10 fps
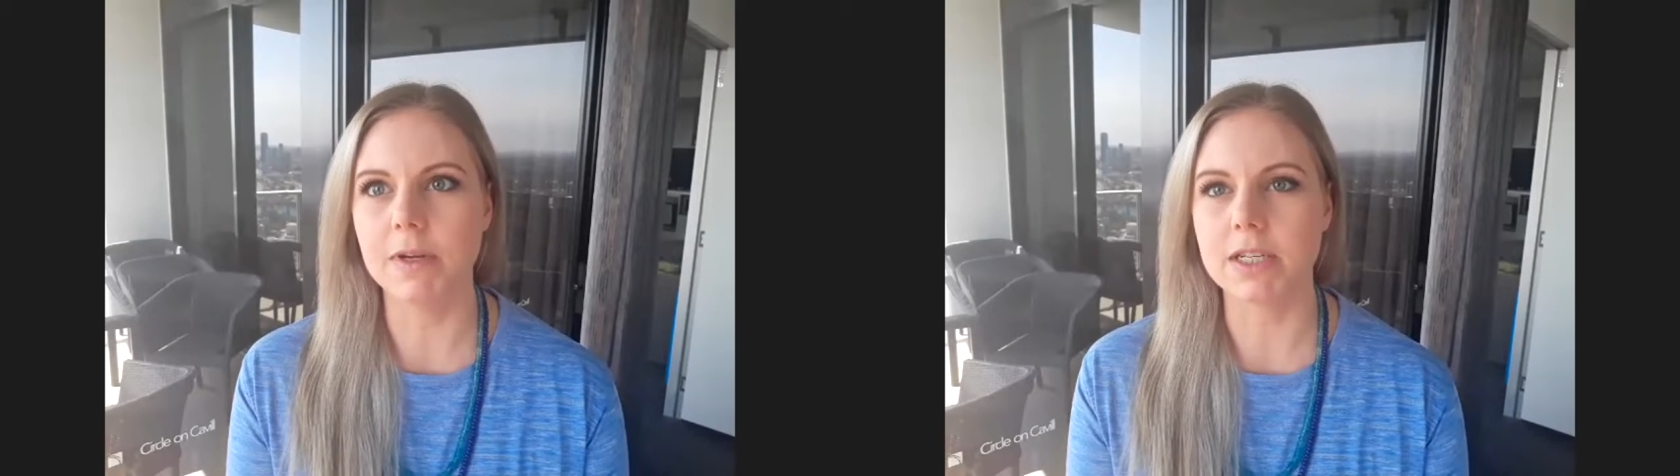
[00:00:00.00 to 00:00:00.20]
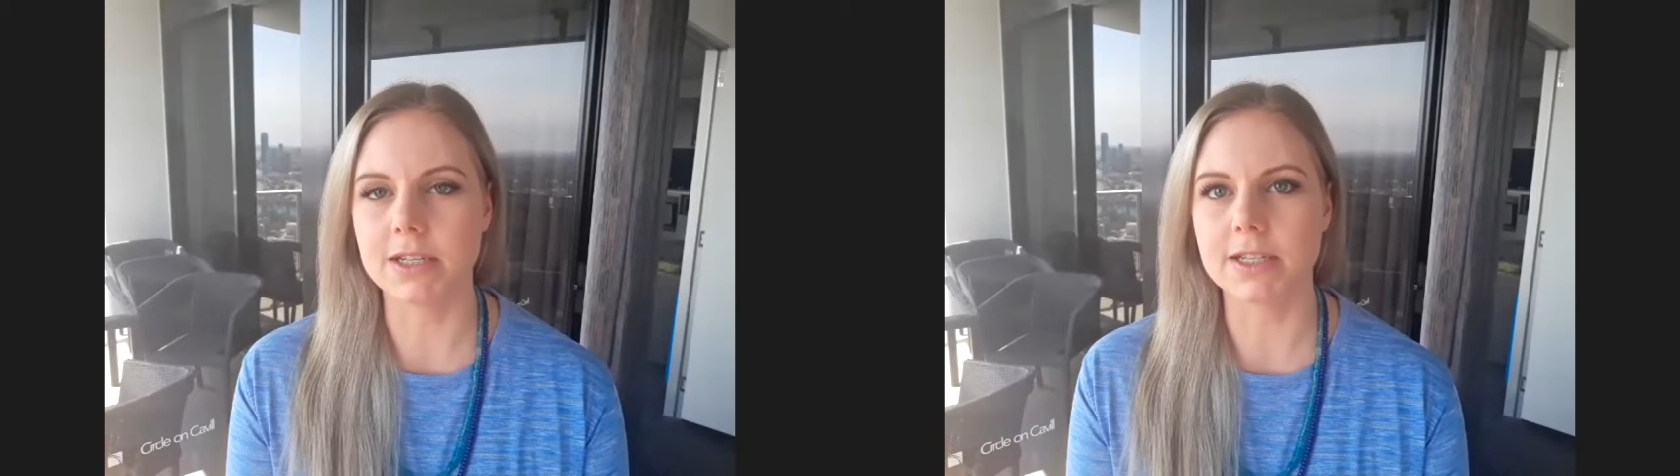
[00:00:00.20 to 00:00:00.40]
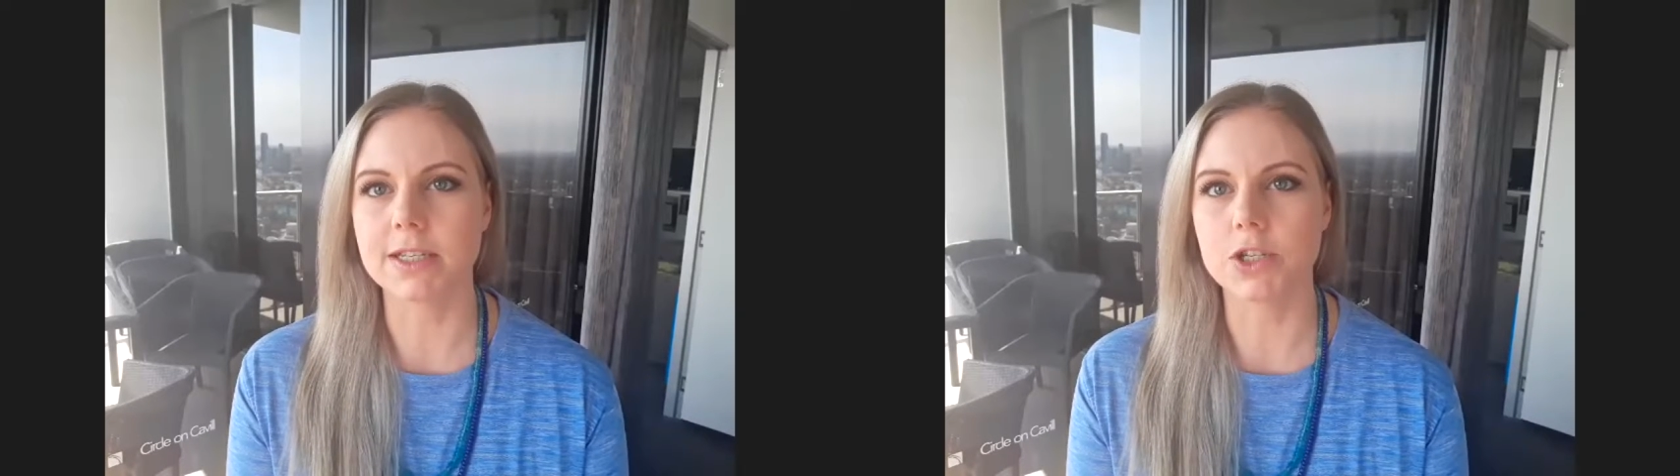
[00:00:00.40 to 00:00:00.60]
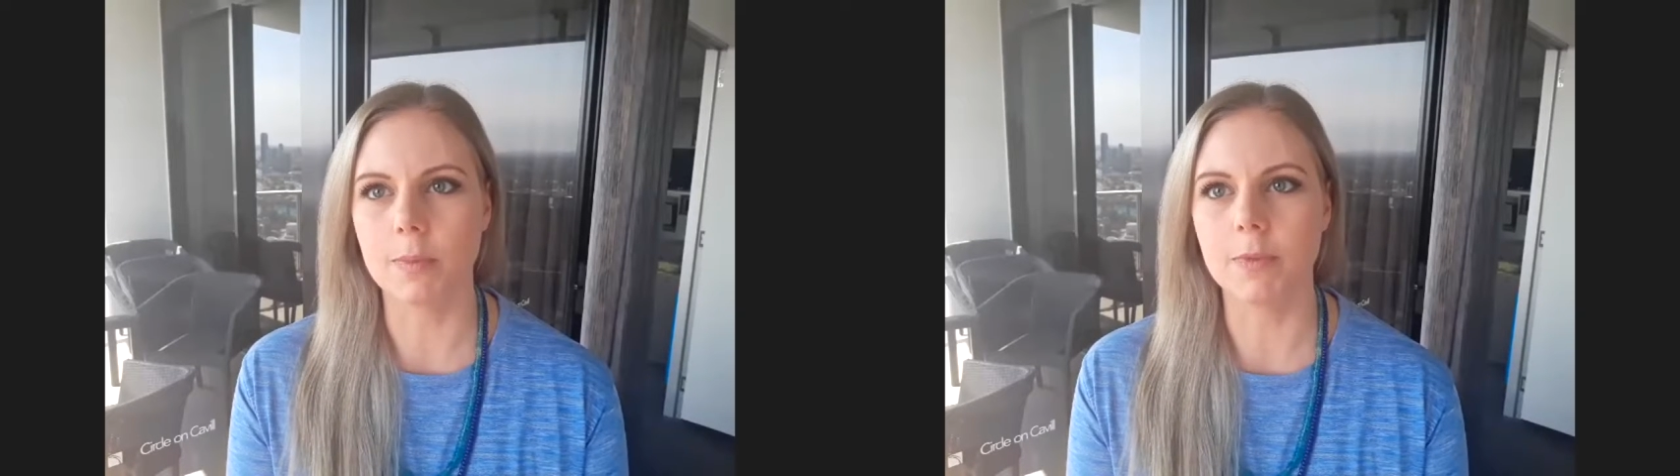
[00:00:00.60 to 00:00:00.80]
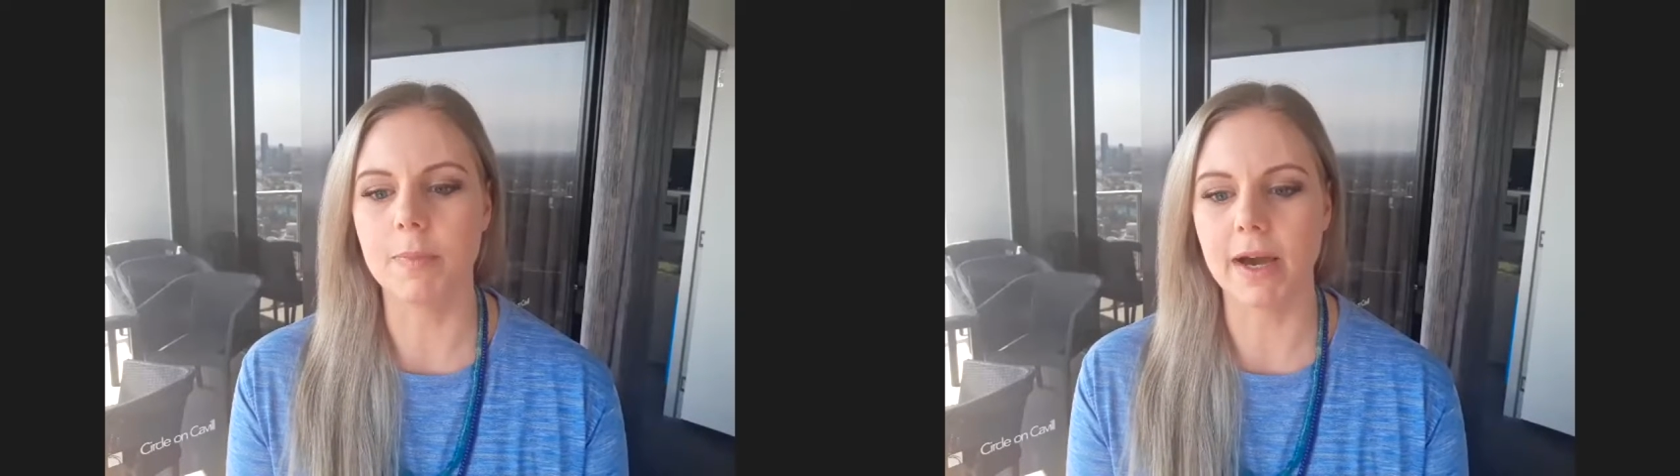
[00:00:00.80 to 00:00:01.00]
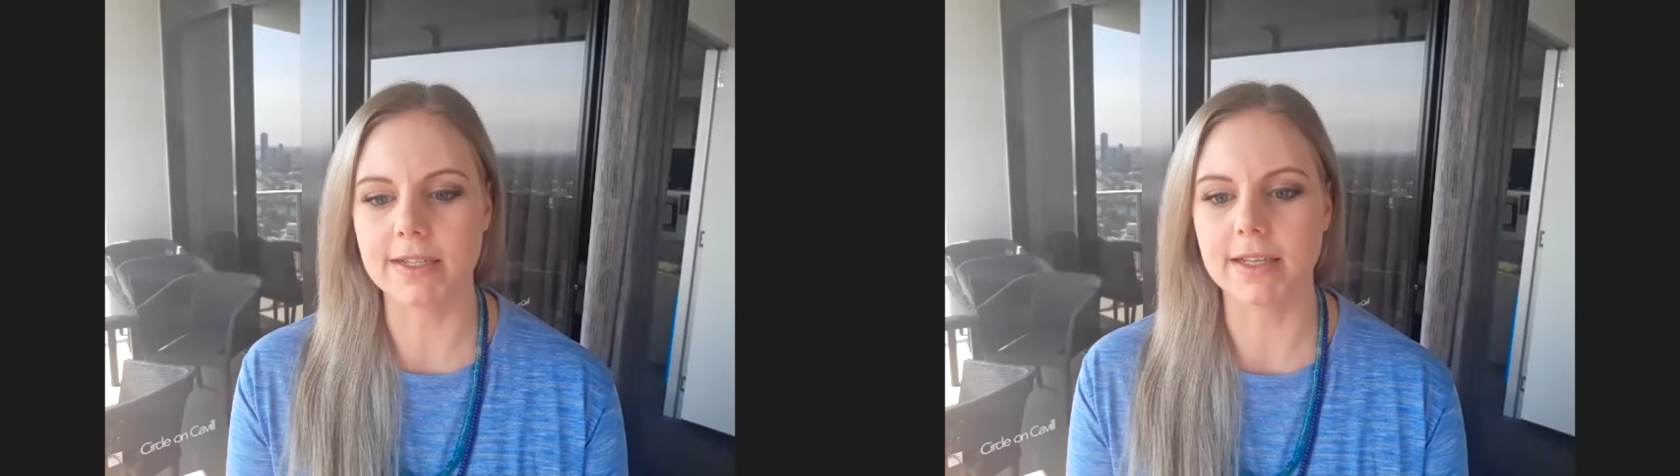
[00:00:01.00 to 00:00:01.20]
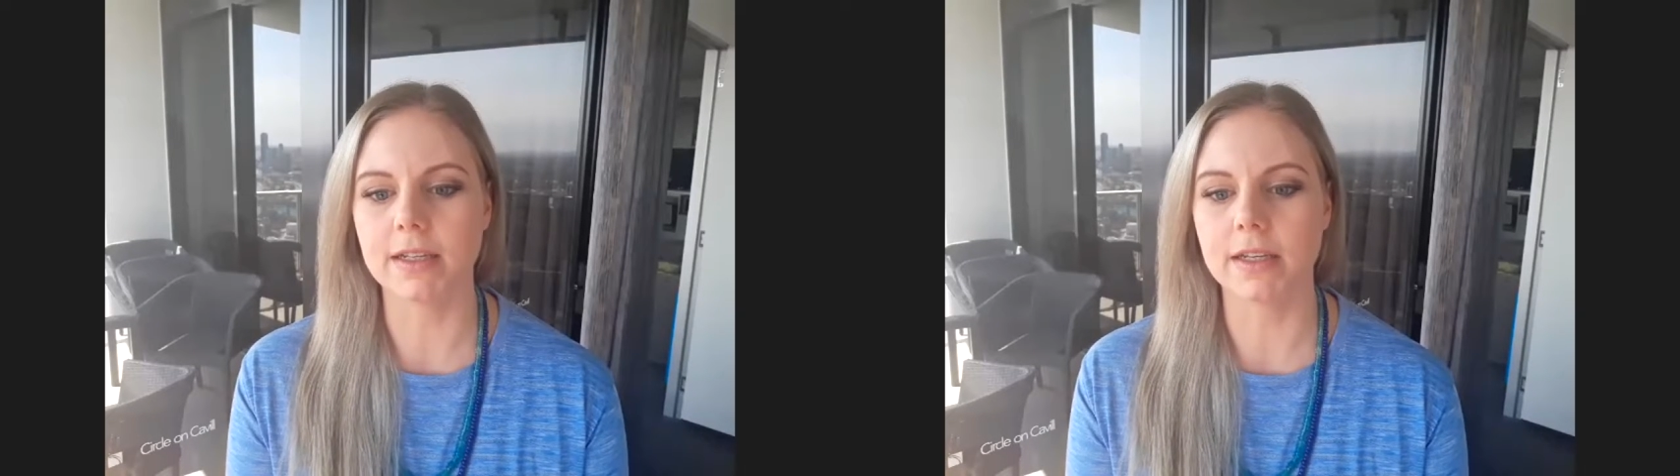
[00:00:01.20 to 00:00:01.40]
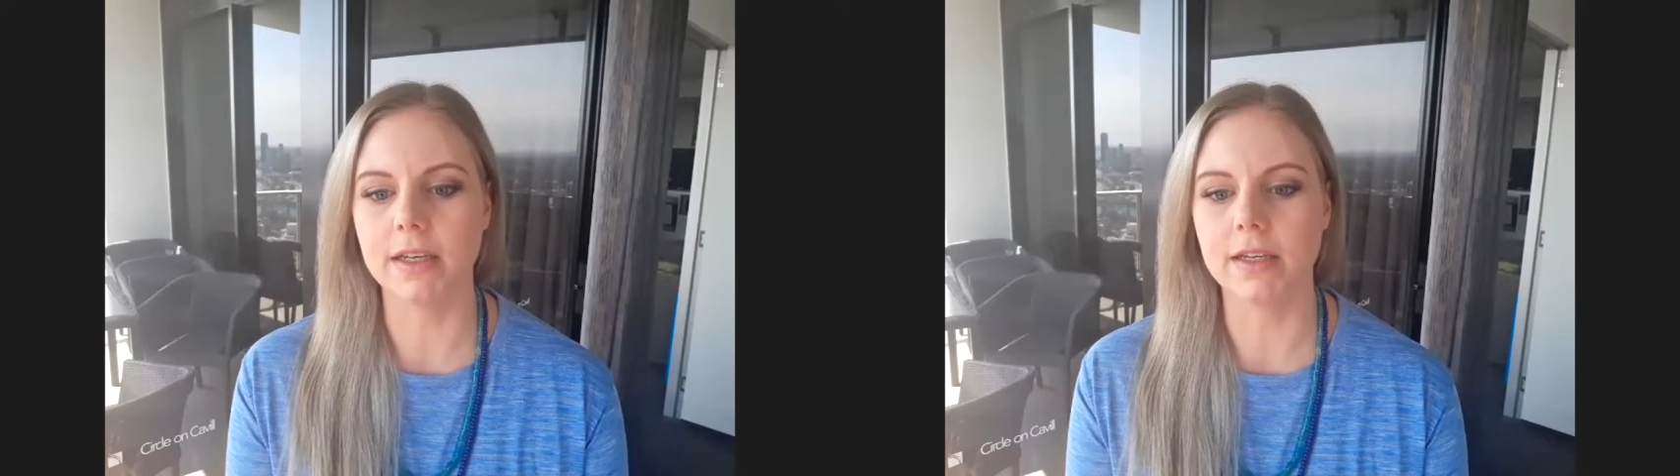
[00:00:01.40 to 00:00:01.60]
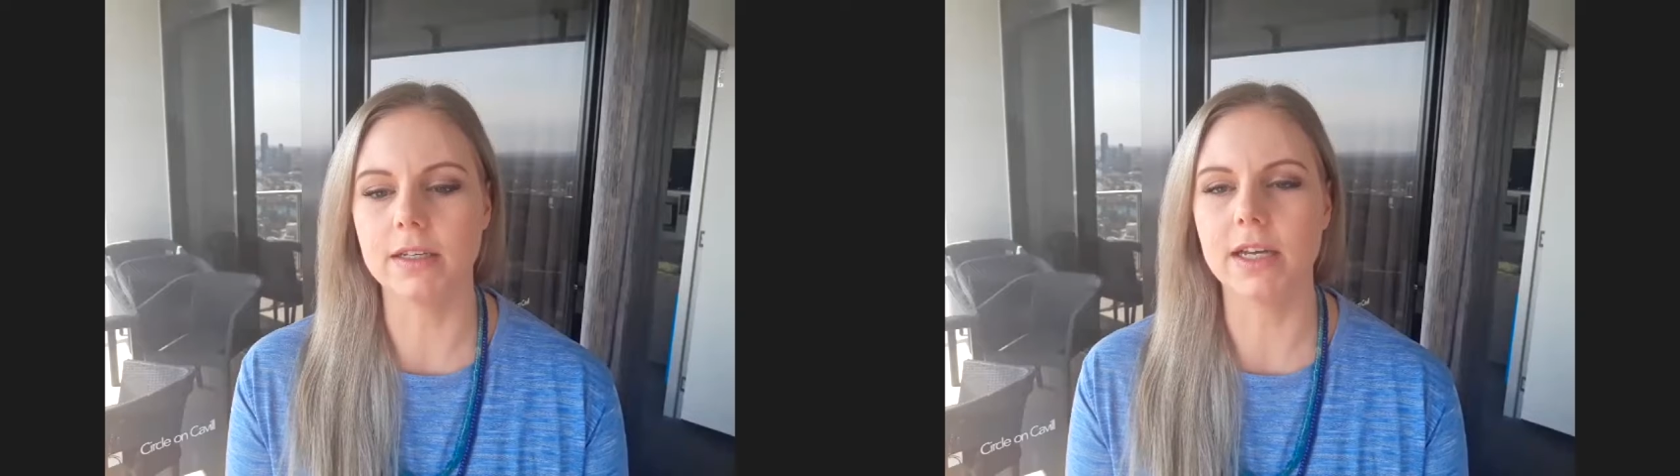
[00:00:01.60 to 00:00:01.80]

and to stop basically